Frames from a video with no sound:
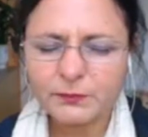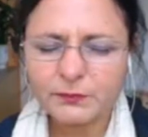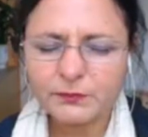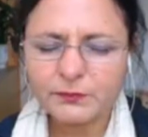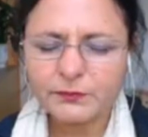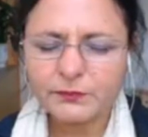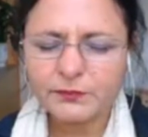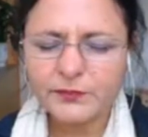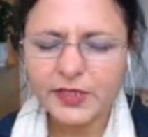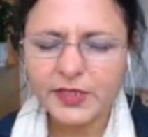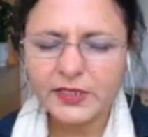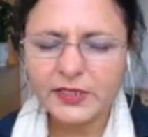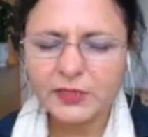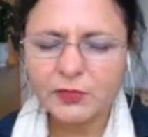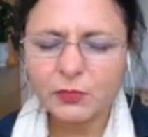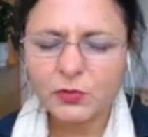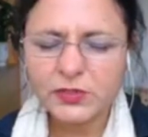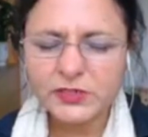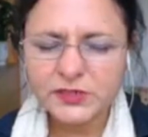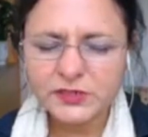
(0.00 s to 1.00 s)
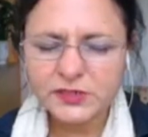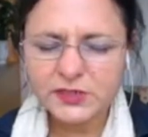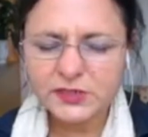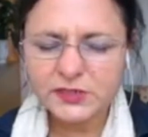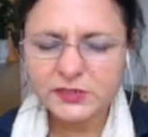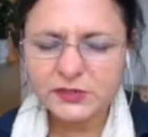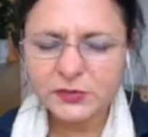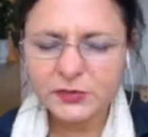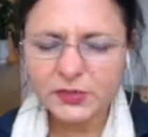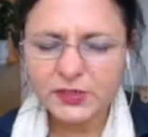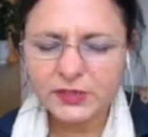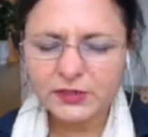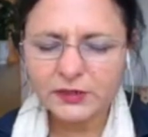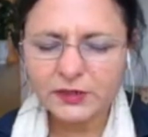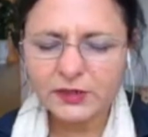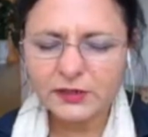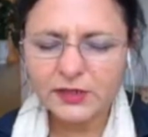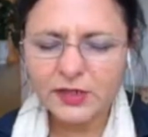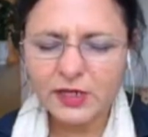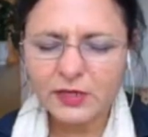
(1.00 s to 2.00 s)
any questions or anything
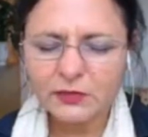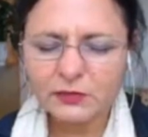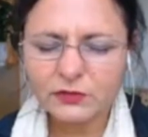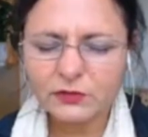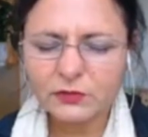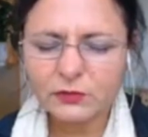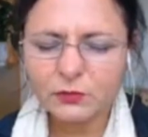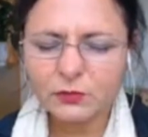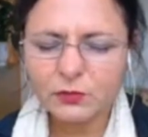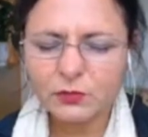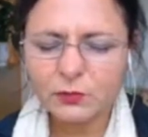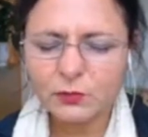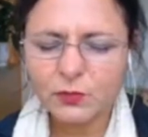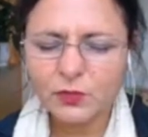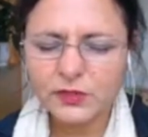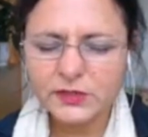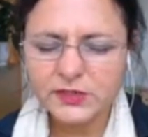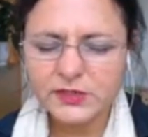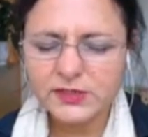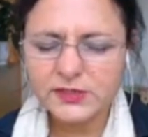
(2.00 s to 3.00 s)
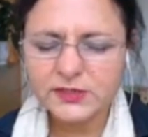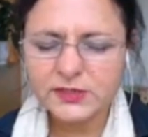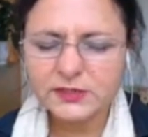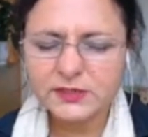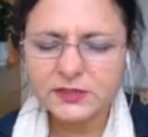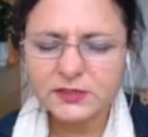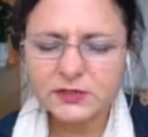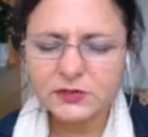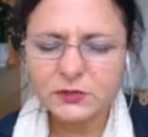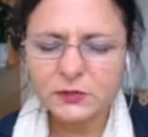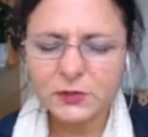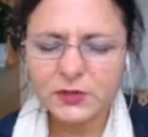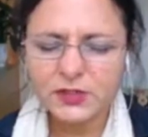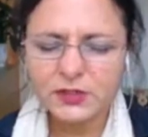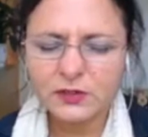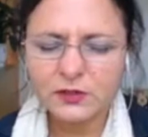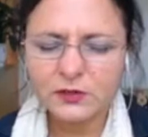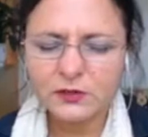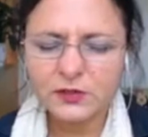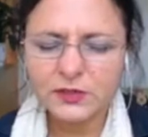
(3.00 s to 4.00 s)
that you would have wanted to be
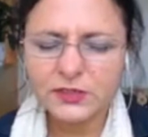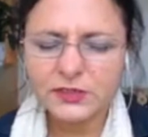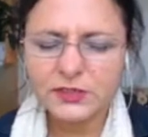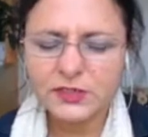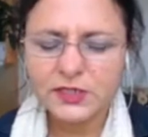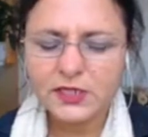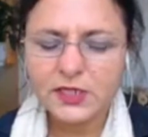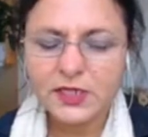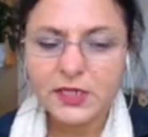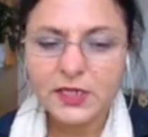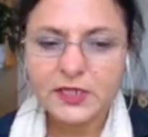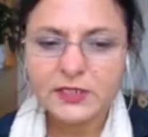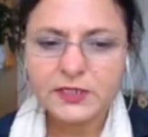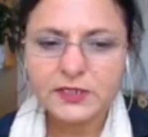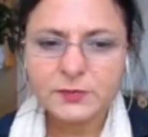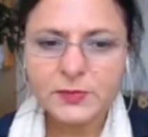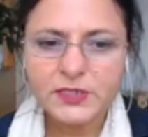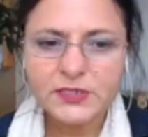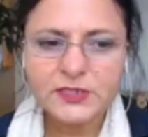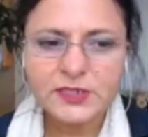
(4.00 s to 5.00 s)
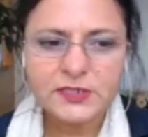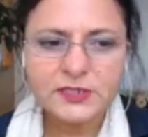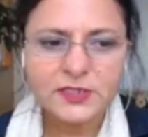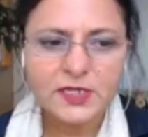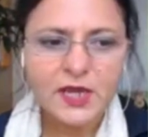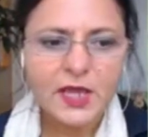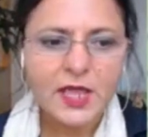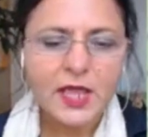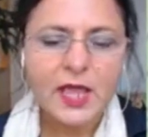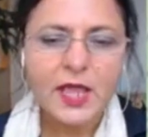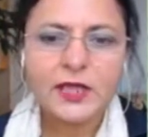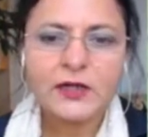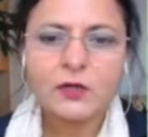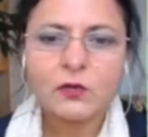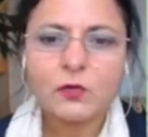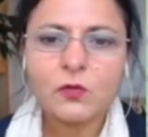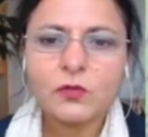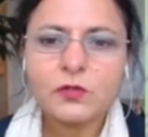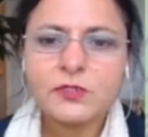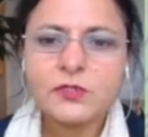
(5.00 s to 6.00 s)
included in this meditation. And
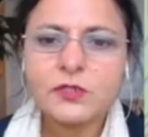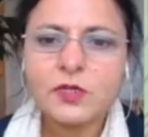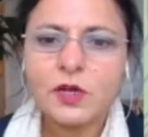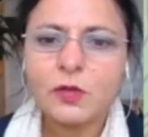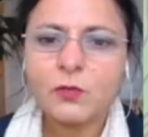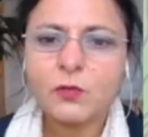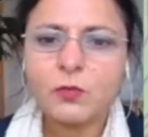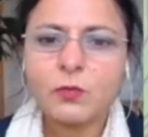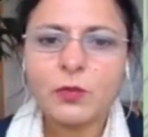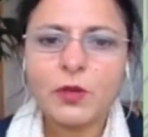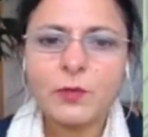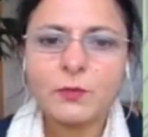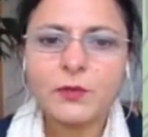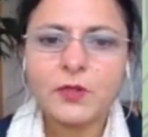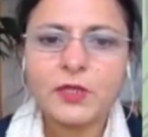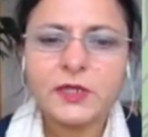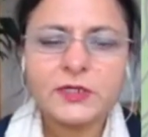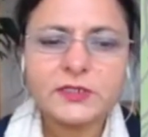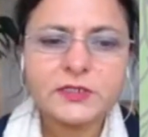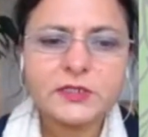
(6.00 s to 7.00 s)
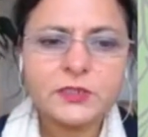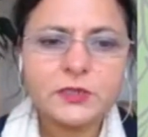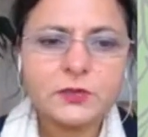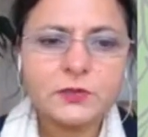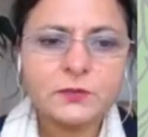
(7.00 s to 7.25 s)
also I'm going to